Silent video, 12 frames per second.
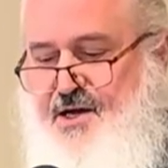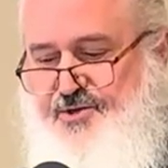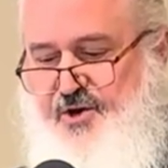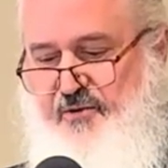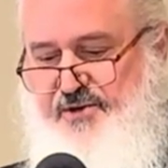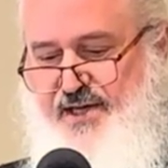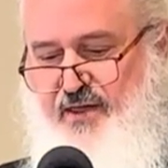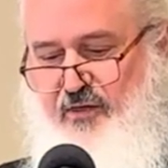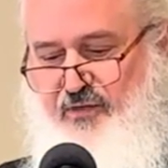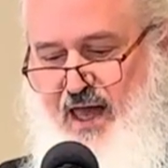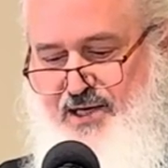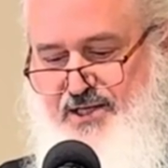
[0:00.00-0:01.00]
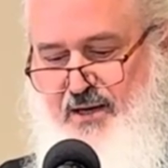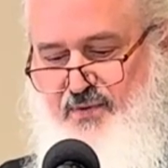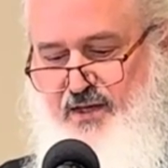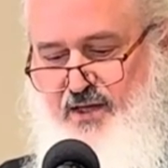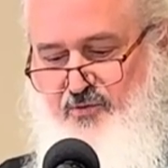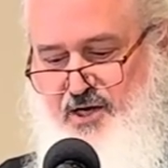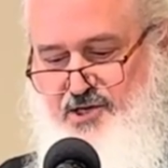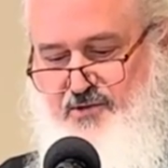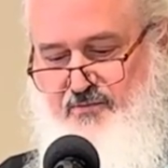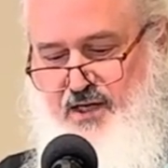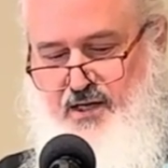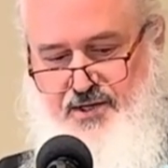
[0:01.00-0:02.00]
So I would say that that's something that we
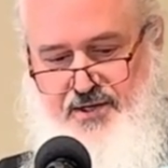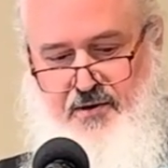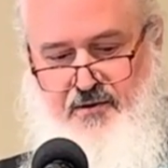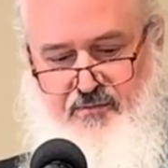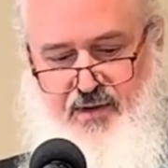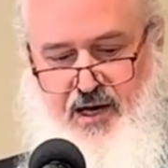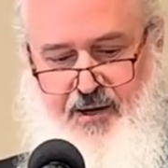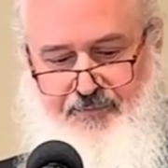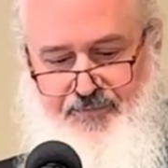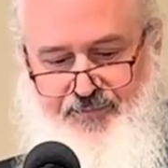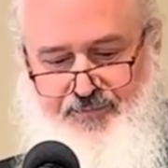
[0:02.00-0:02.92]
should be concerned about.